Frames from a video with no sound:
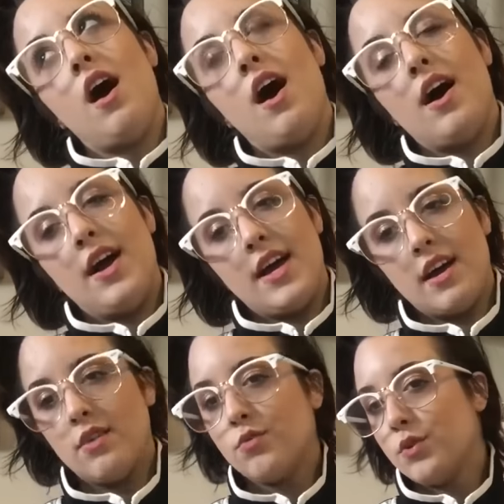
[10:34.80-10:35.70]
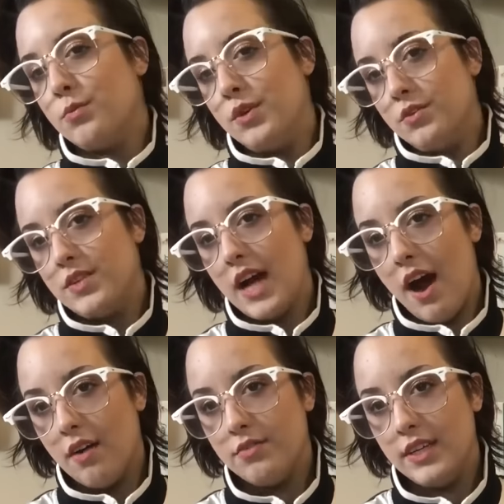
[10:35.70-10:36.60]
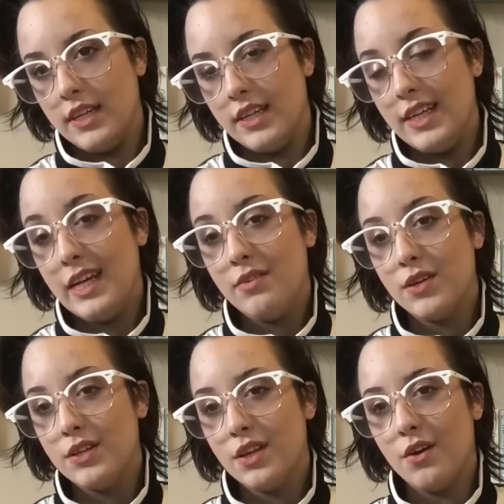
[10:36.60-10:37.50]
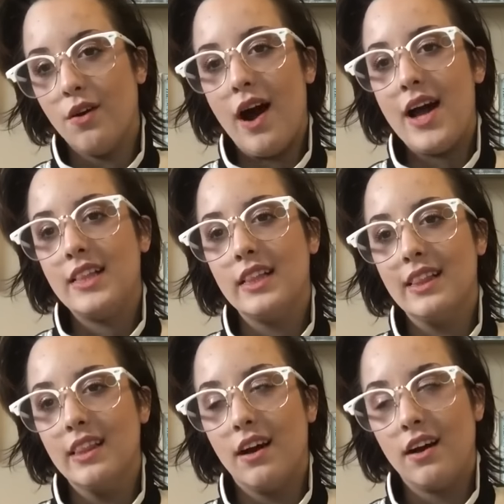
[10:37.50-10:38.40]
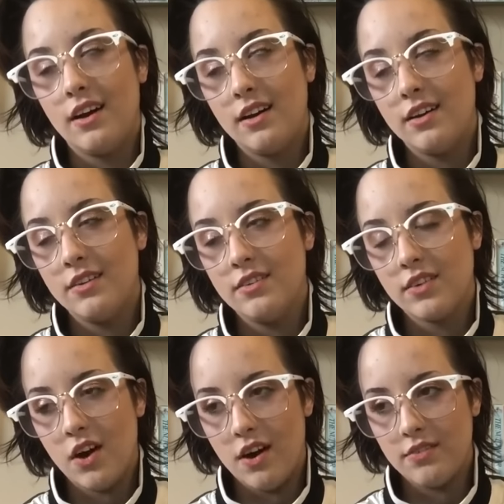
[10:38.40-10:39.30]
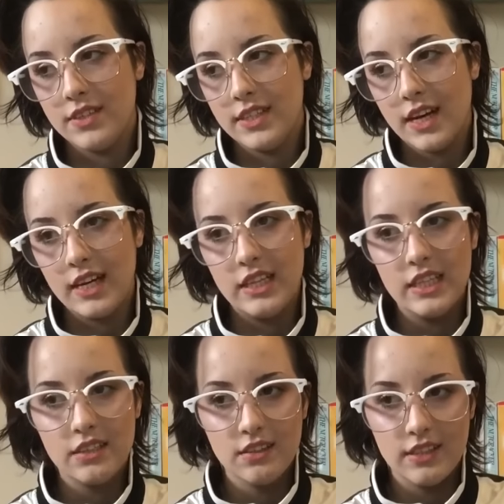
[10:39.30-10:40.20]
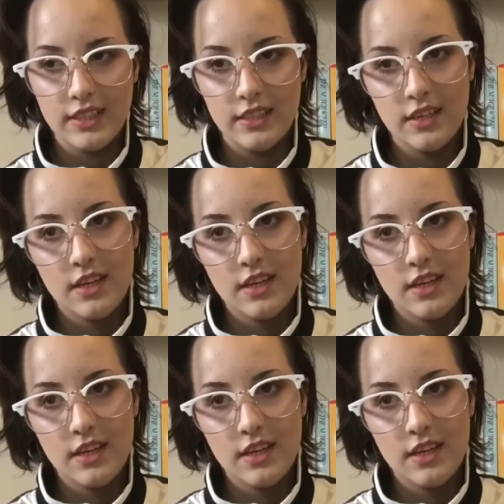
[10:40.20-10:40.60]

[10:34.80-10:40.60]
I have removed caffeine even though I love coffee. I literally,